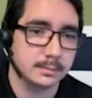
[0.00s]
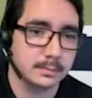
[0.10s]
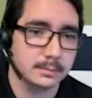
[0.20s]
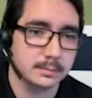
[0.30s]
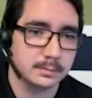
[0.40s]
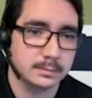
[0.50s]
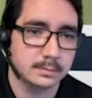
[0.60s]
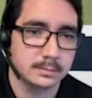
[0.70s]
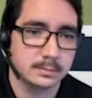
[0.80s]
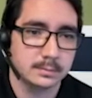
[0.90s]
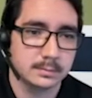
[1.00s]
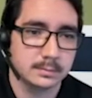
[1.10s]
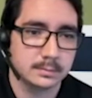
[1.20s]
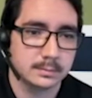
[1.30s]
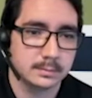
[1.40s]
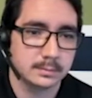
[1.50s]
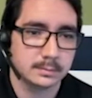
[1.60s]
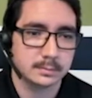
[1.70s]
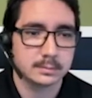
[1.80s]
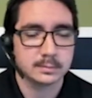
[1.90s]
Okay. Kevin,
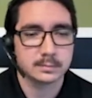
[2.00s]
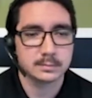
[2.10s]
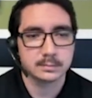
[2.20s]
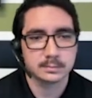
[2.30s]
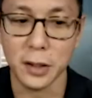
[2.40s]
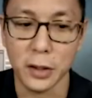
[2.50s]
let's talk to you next.